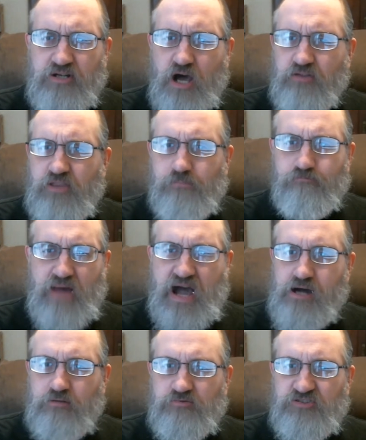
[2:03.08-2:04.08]
on the
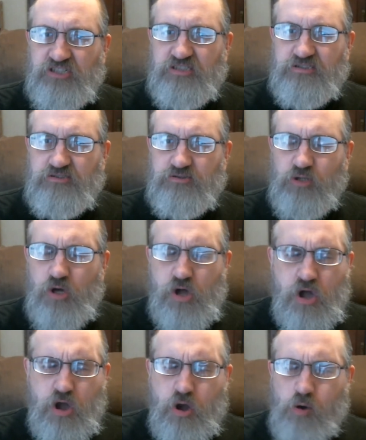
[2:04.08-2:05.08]
mountain
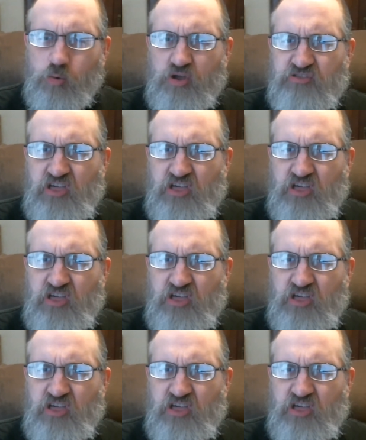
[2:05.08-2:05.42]
with